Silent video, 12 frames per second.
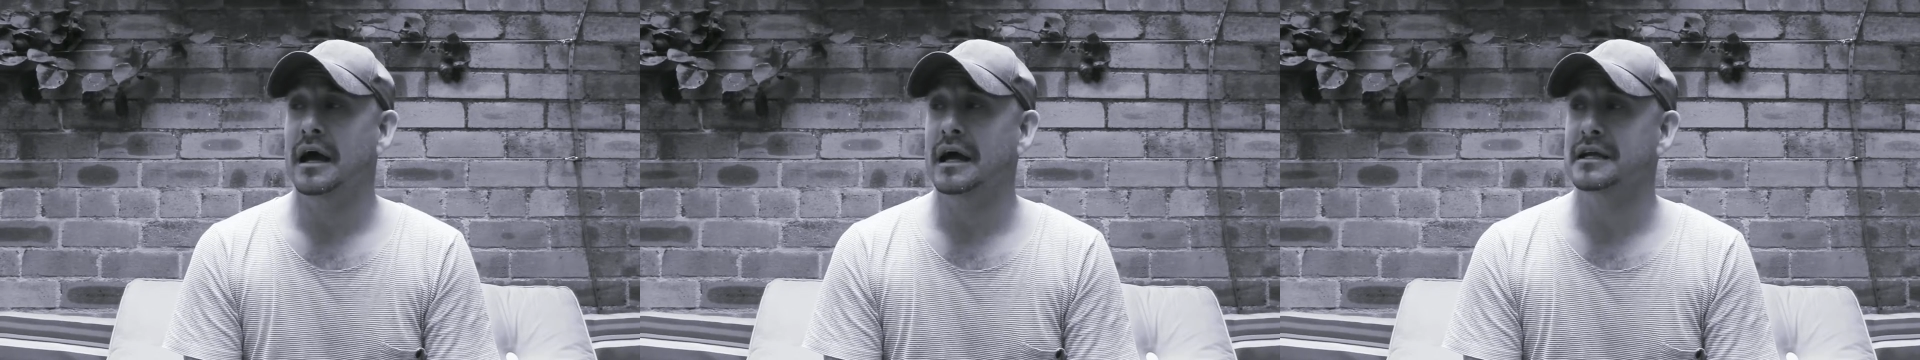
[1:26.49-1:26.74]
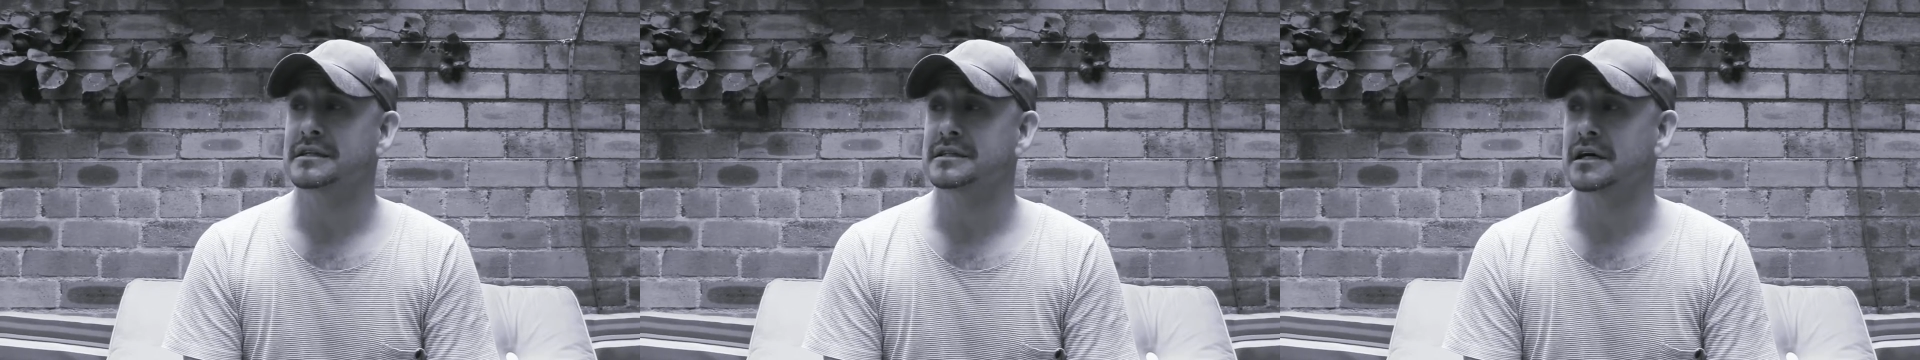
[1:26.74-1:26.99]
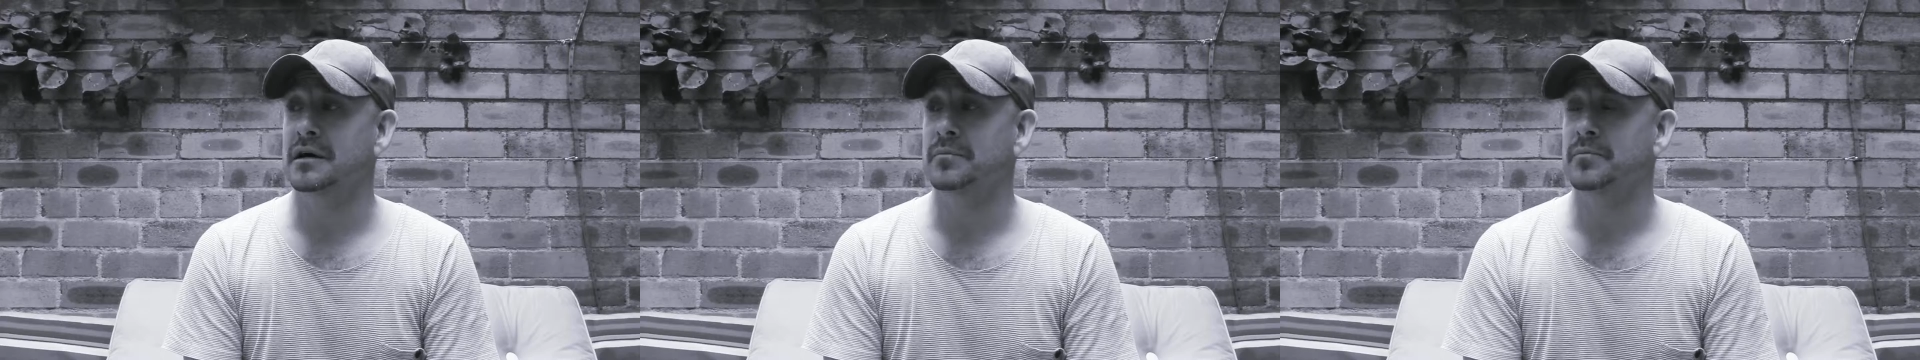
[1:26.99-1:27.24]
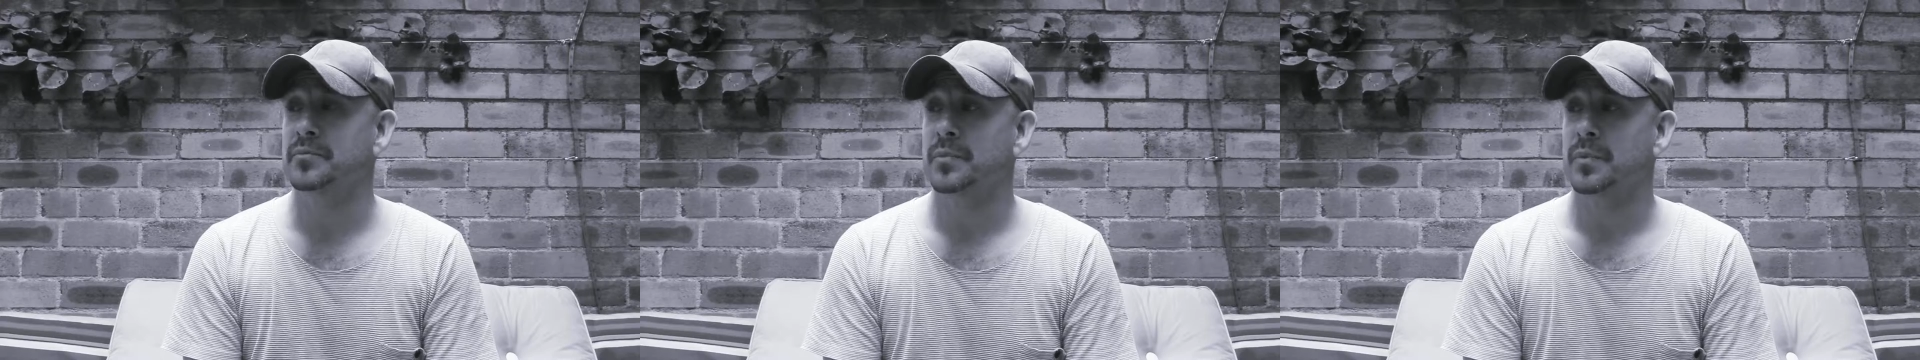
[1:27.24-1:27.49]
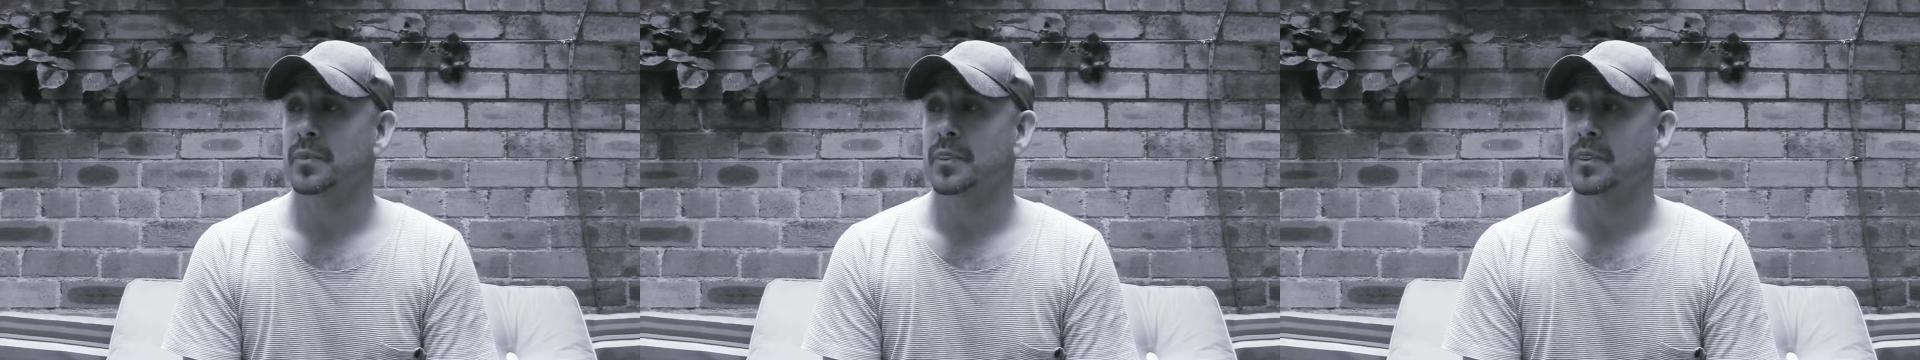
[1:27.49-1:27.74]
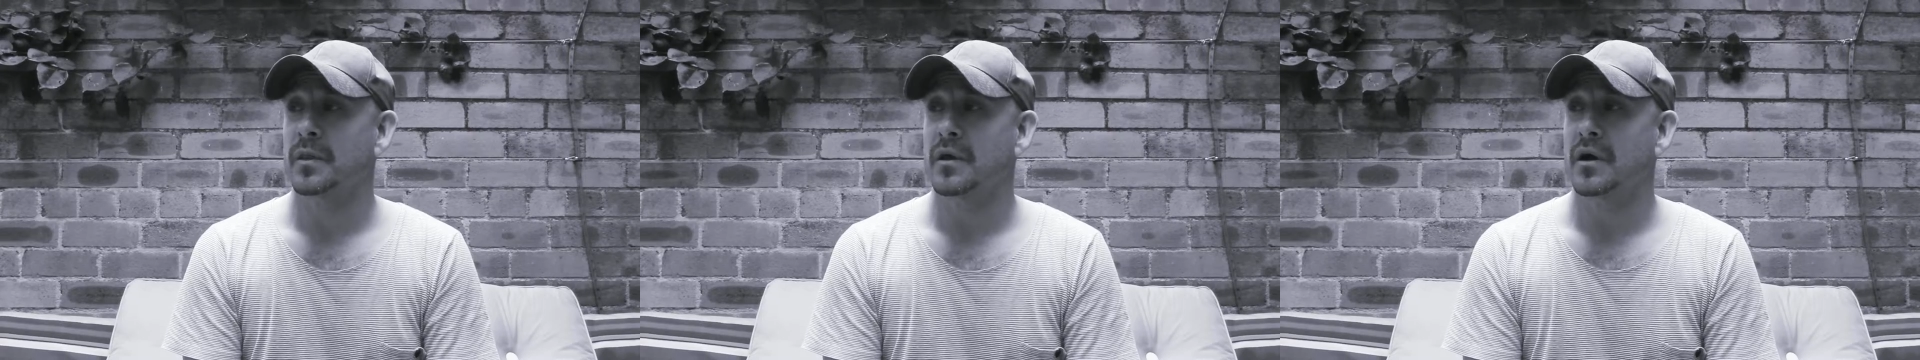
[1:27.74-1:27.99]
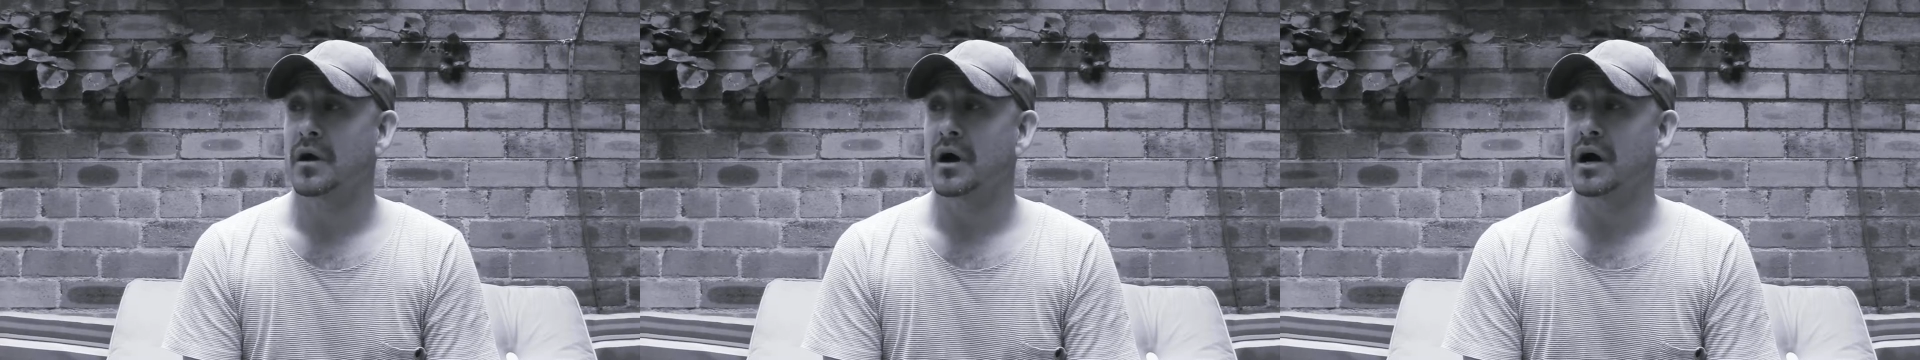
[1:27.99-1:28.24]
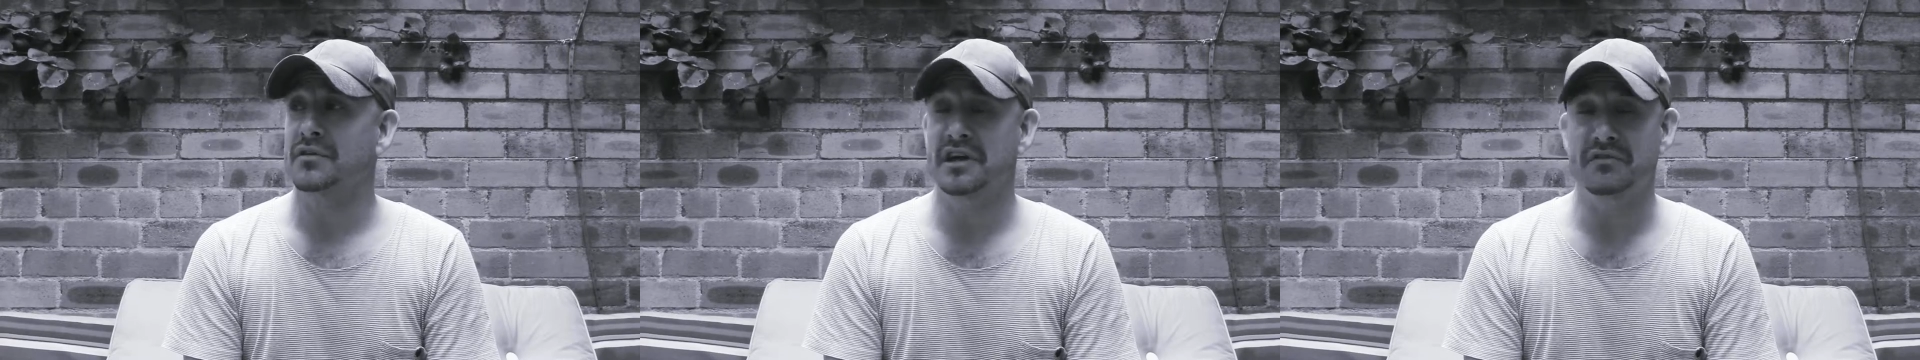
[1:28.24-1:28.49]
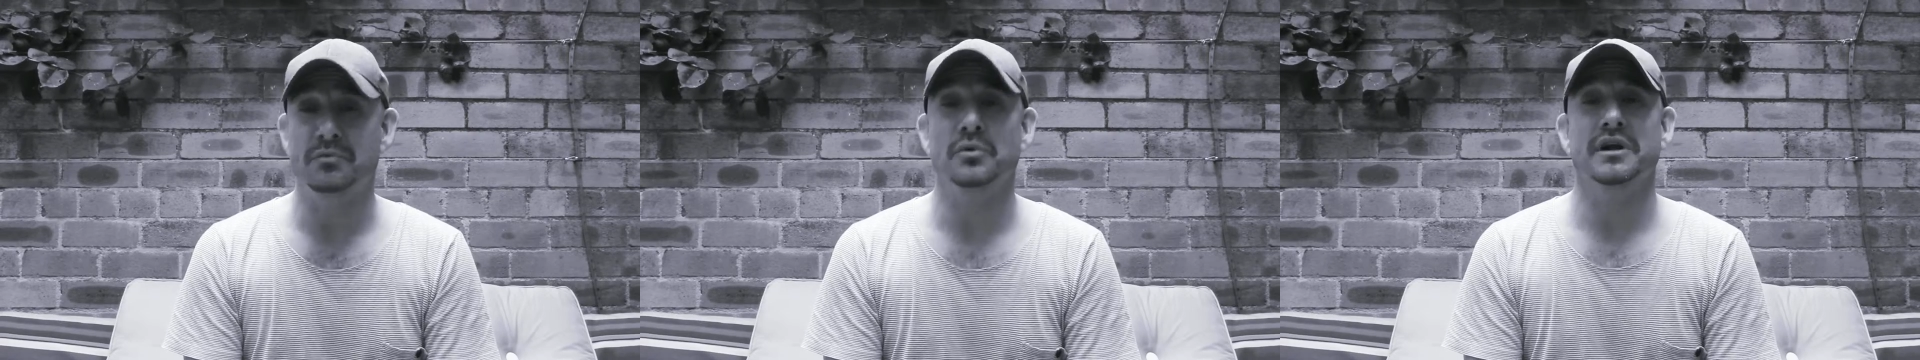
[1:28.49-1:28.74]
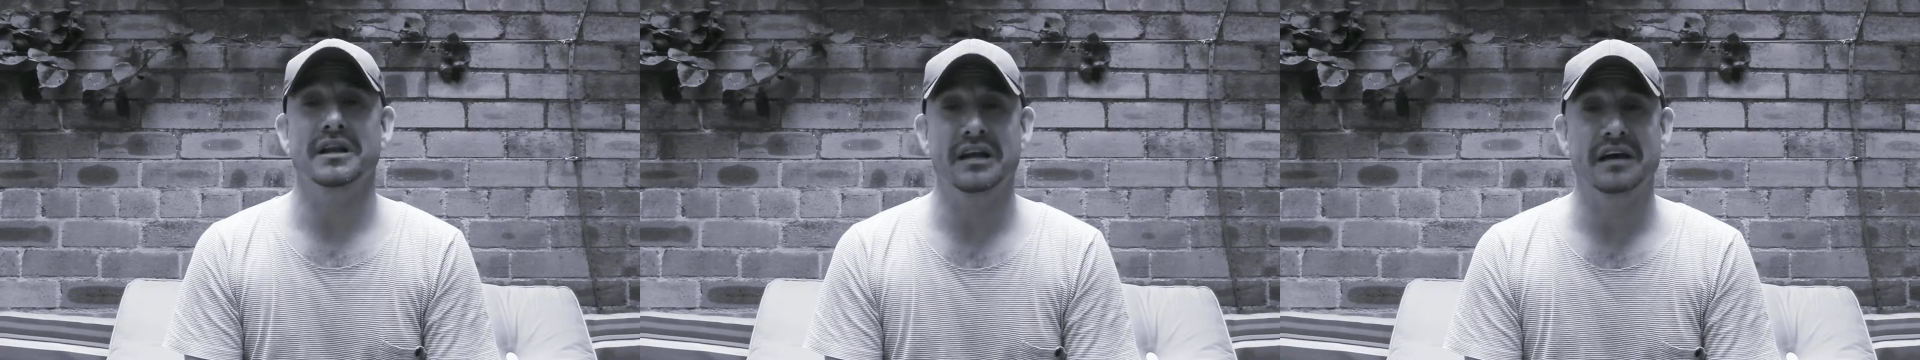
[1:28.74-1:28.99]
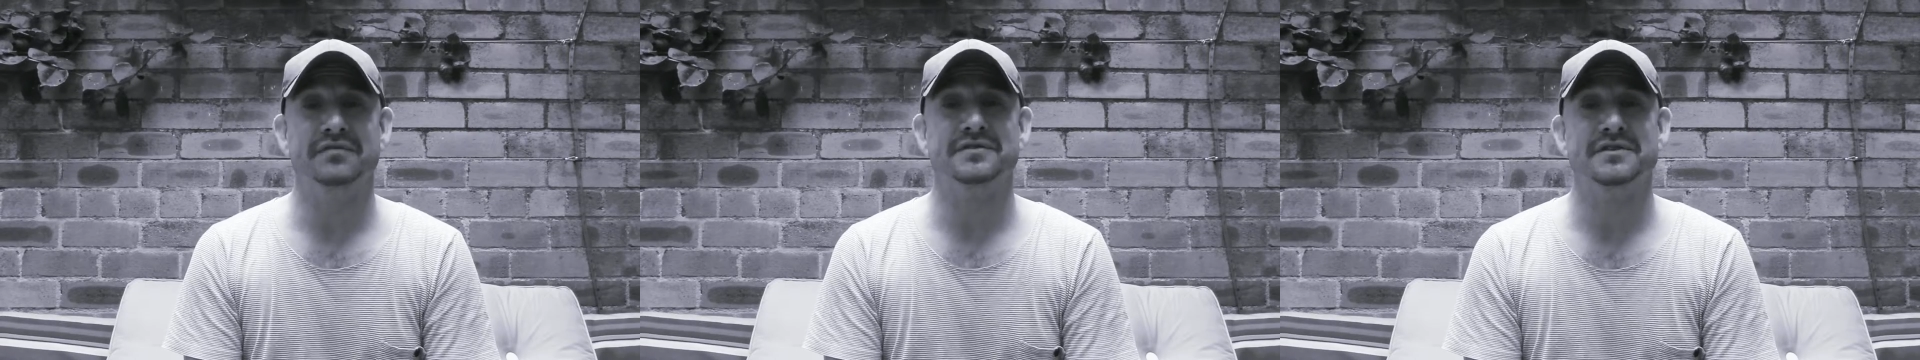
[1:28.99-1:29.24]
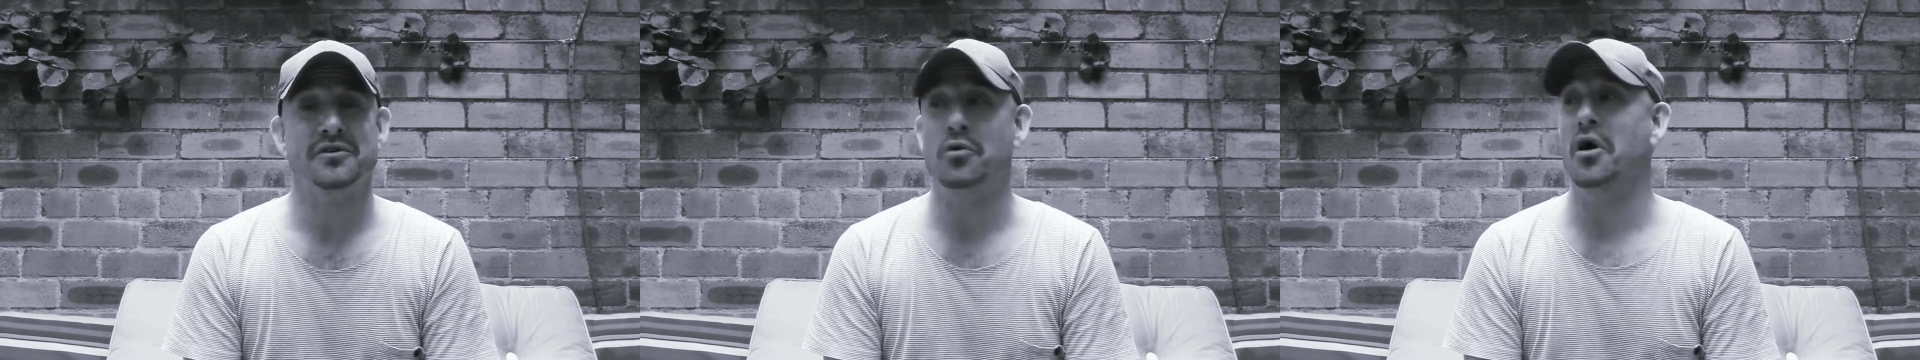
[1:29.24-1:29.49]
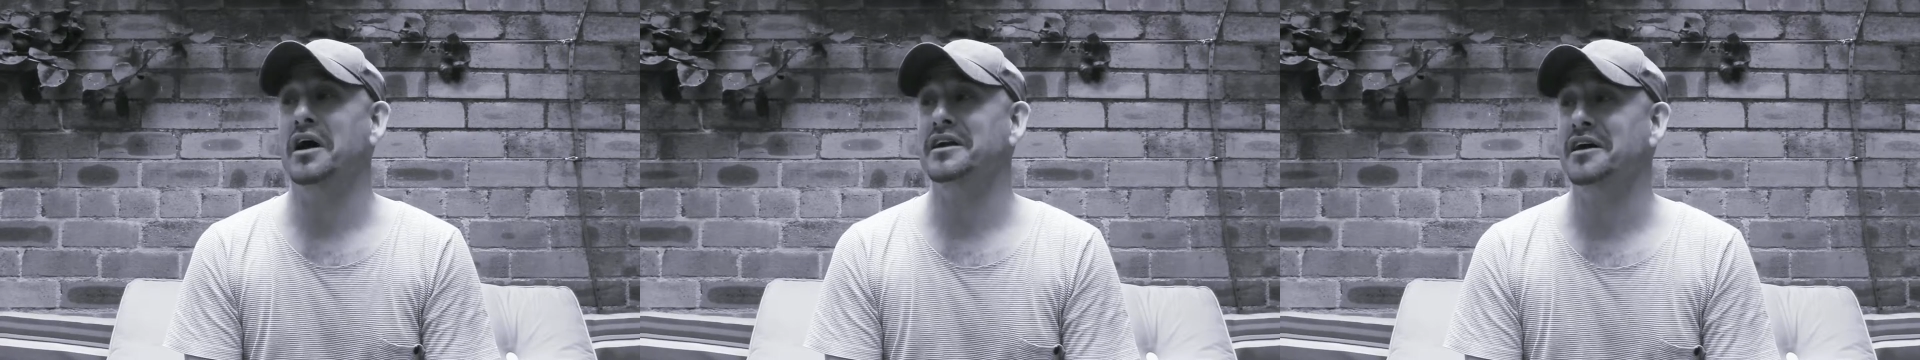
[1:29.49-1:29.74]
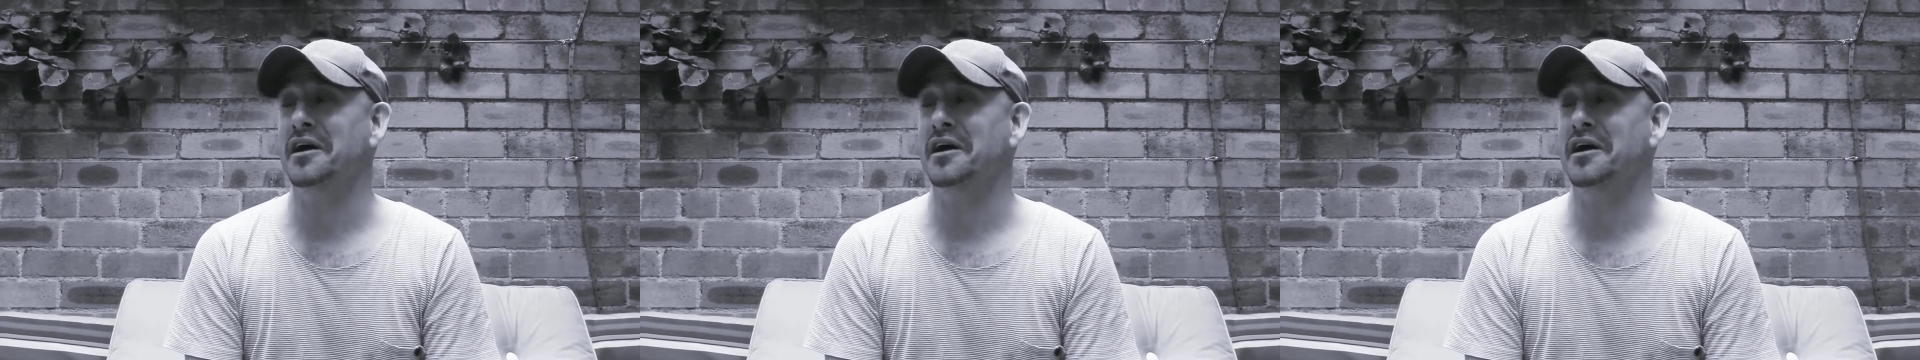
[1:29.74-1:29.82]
And um, I think everybody left quite